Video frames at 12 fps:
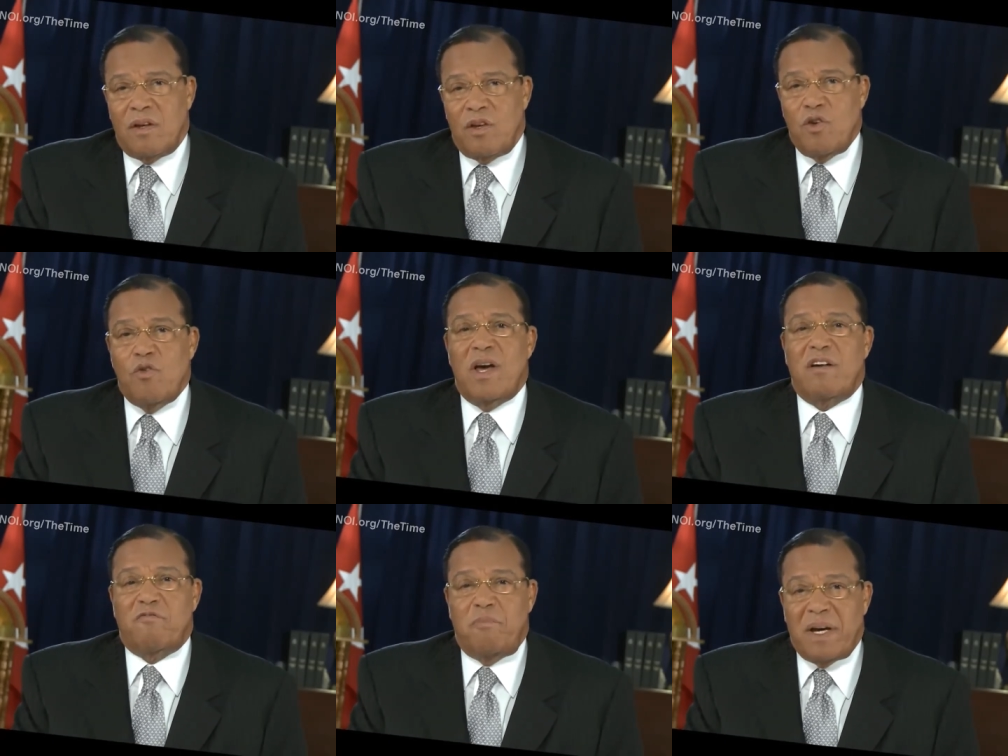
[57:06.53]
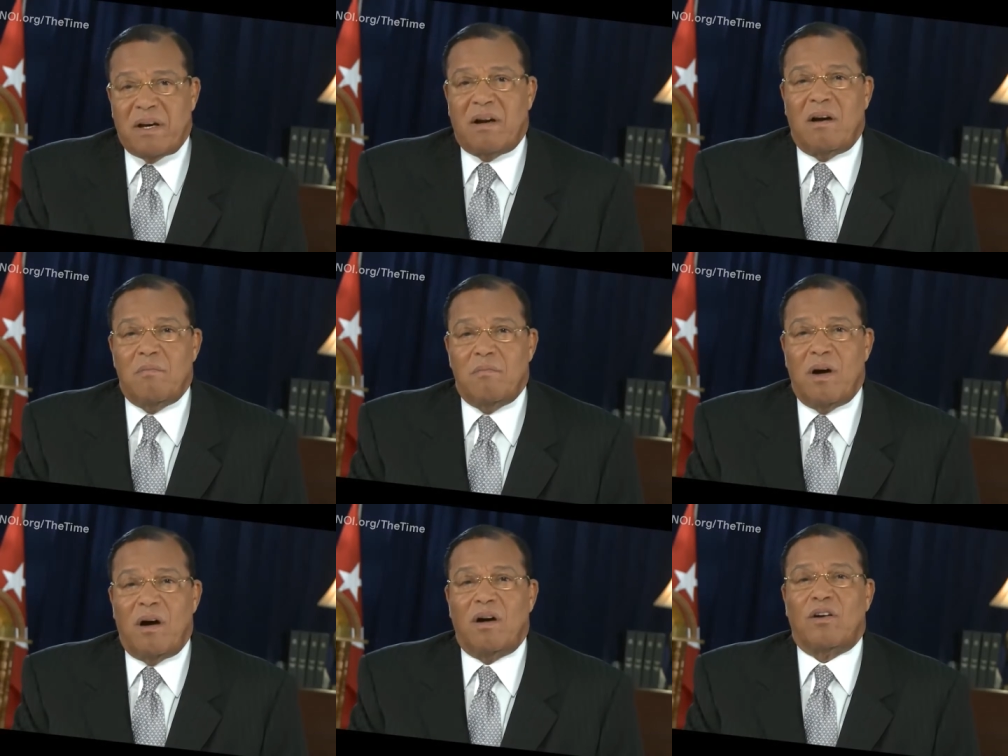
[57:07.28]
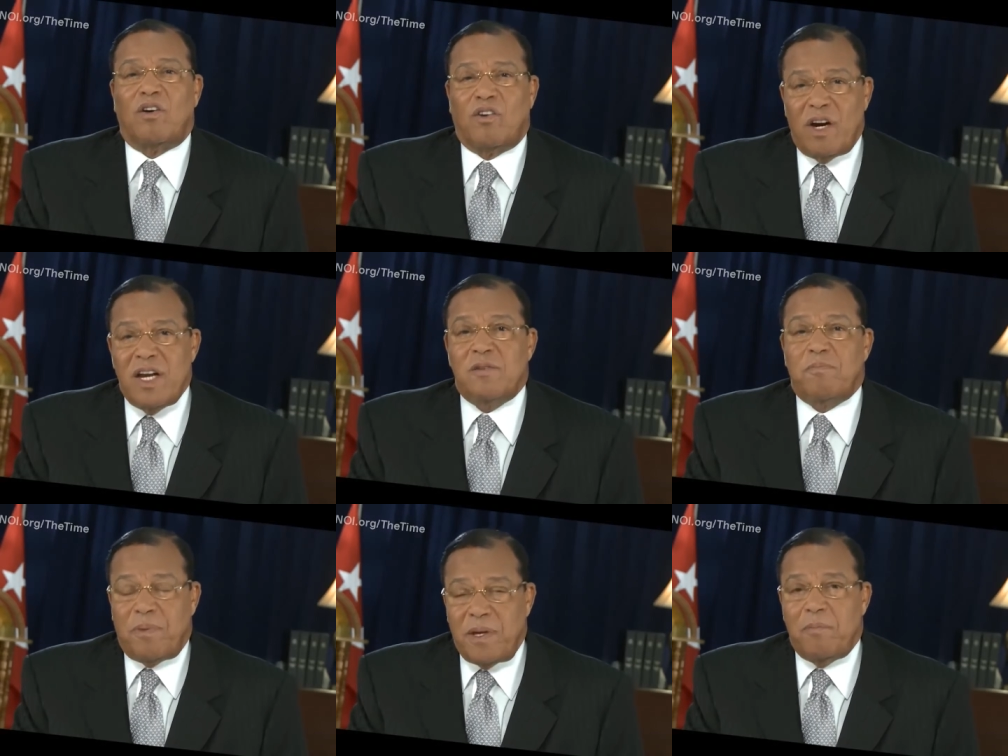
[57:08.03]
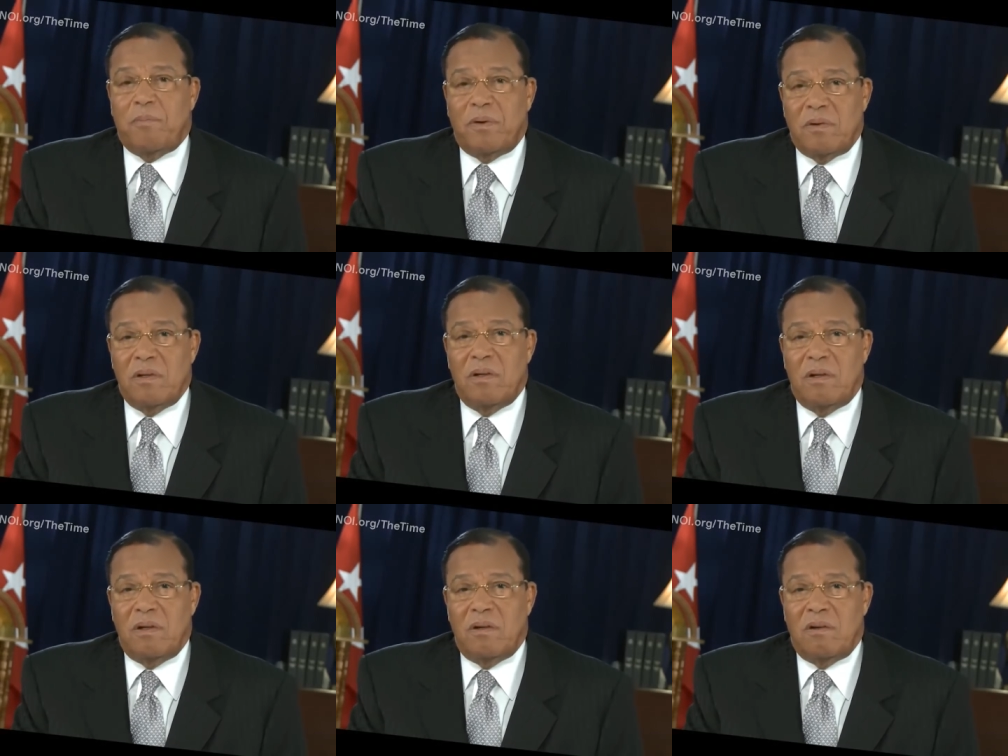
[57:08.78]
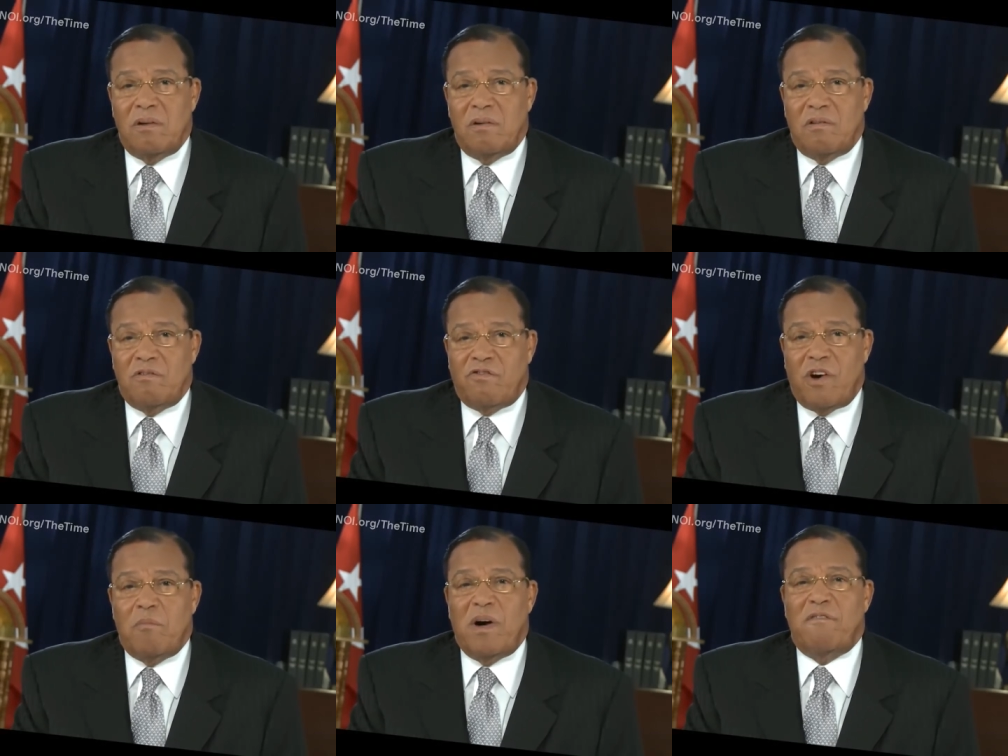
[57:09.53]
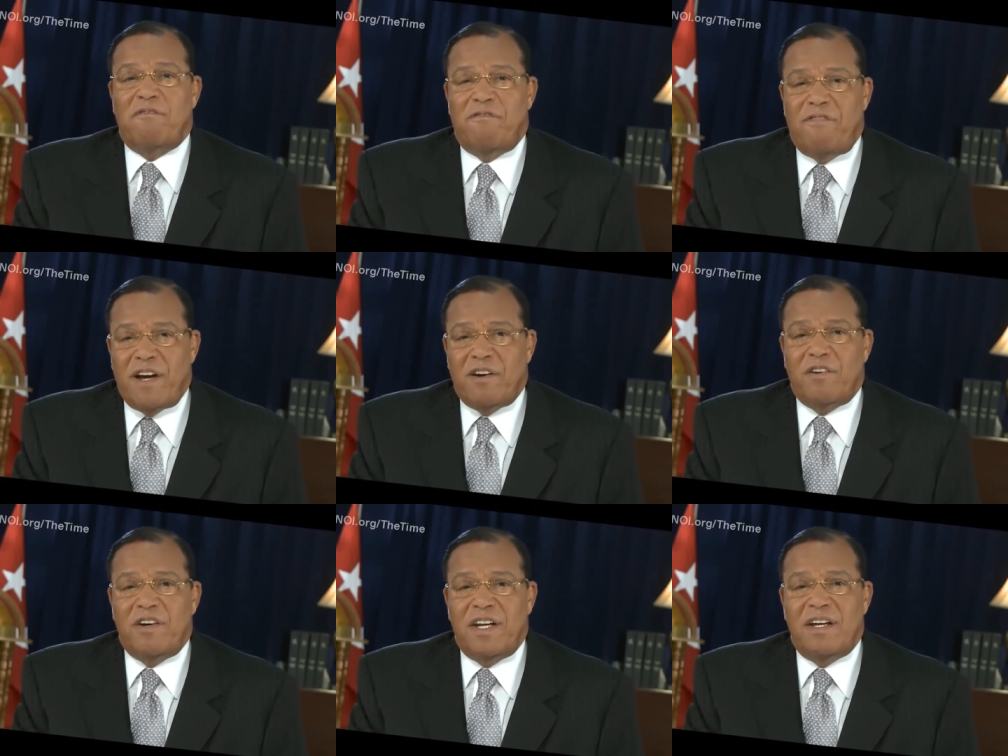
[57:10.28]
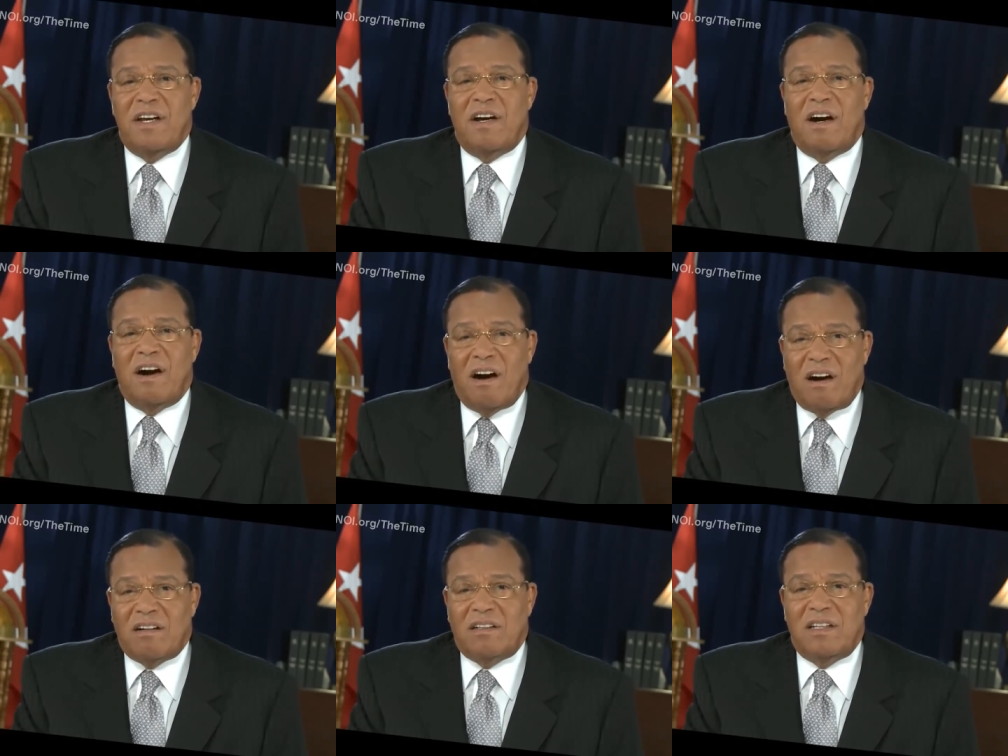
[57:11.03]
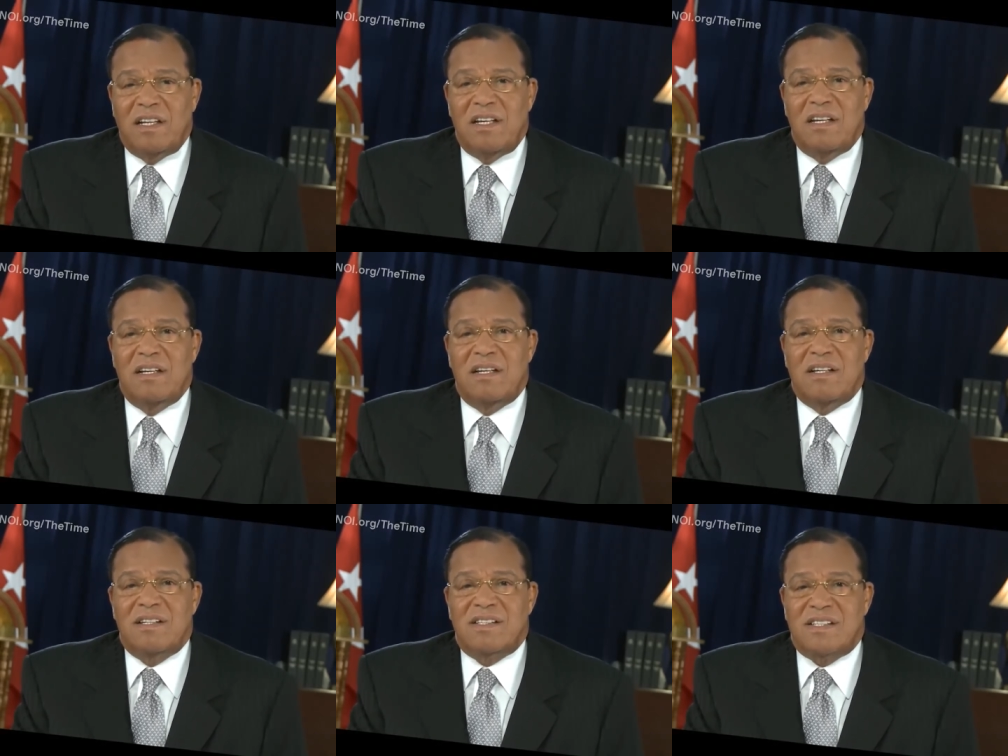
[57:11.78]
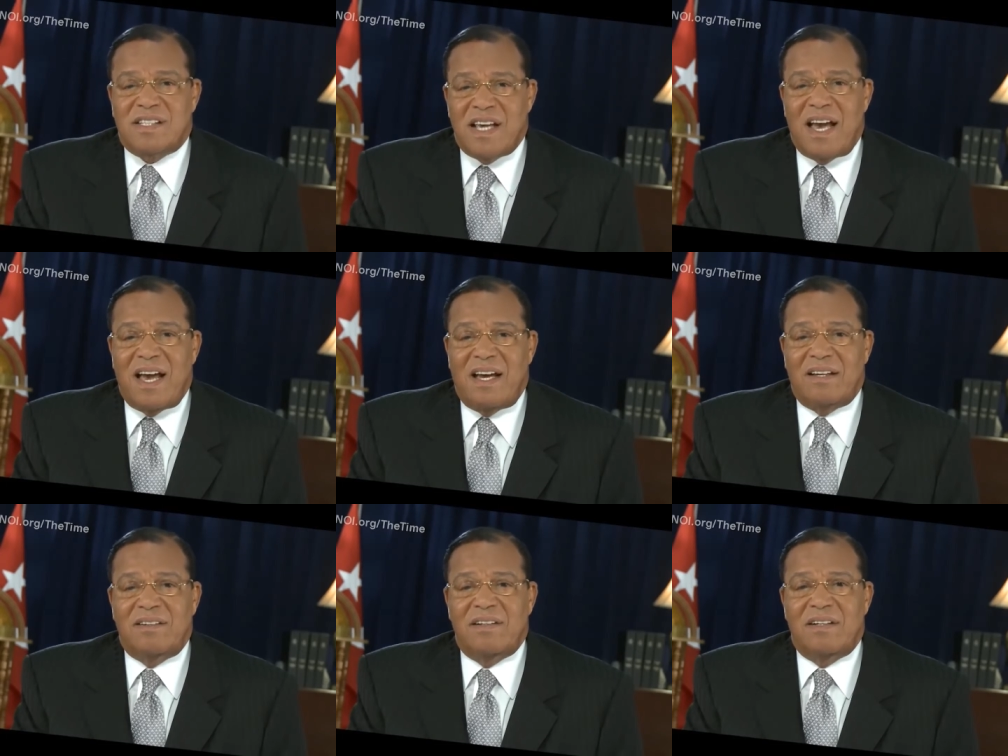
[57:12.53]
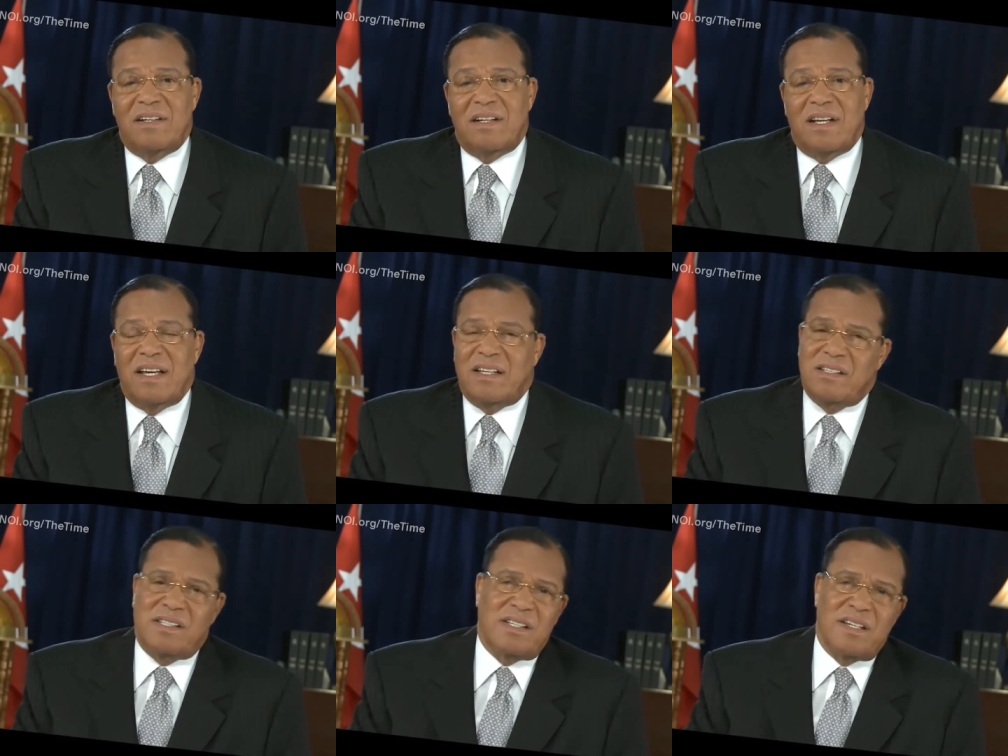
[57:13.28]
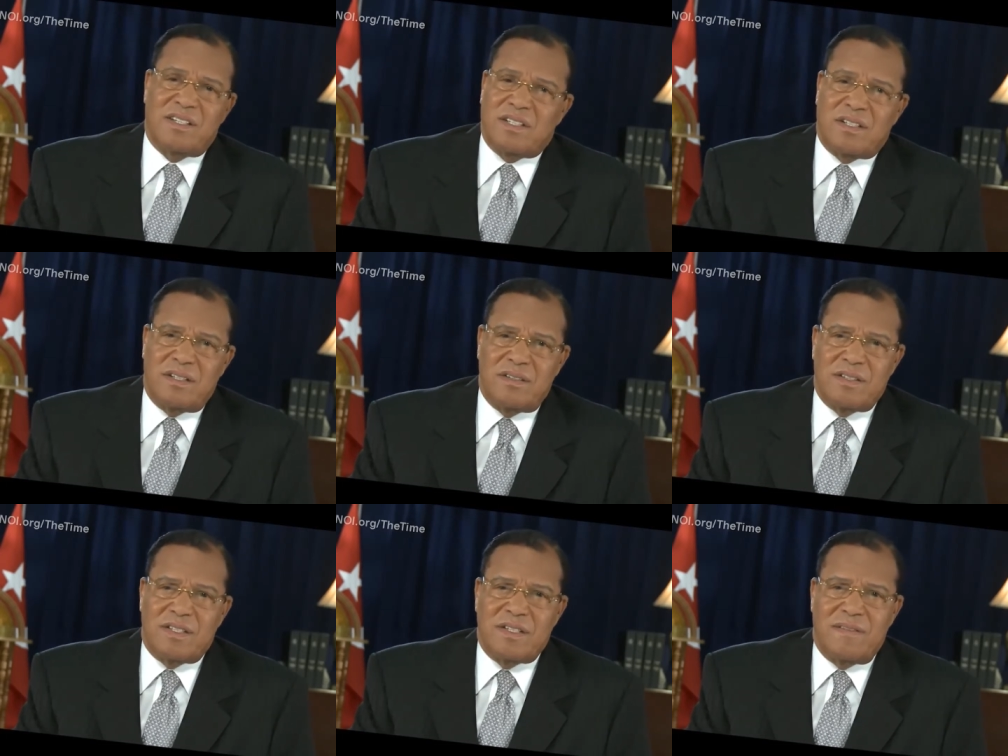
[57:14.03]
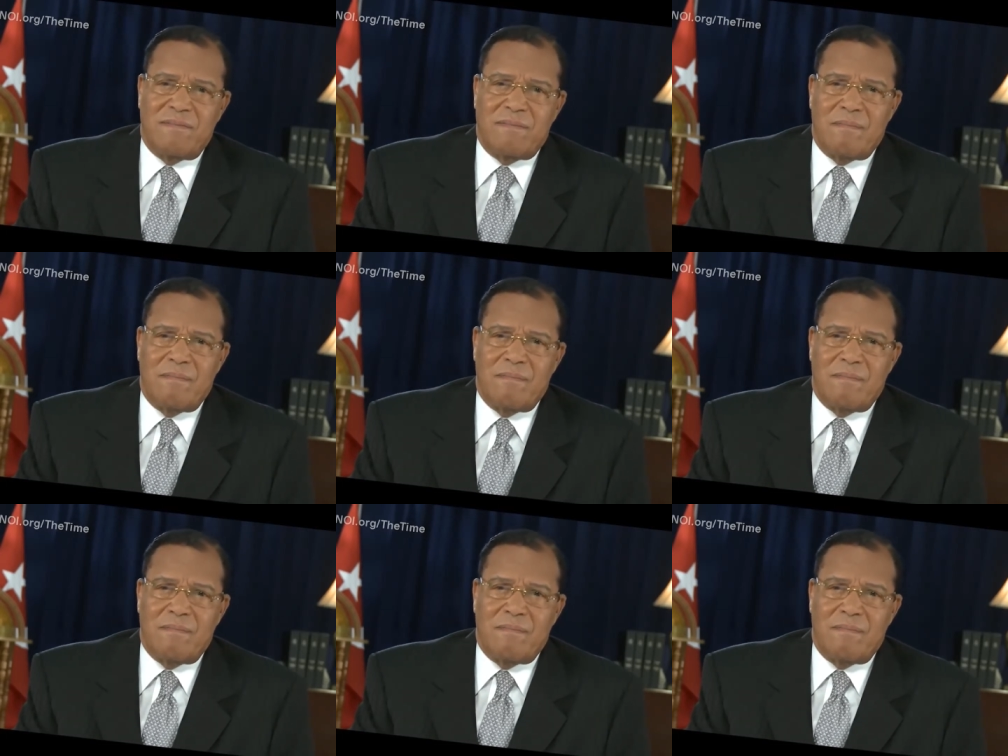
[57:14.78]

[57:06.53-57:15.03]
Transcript: You have become a great people from a very ugly, sad existence.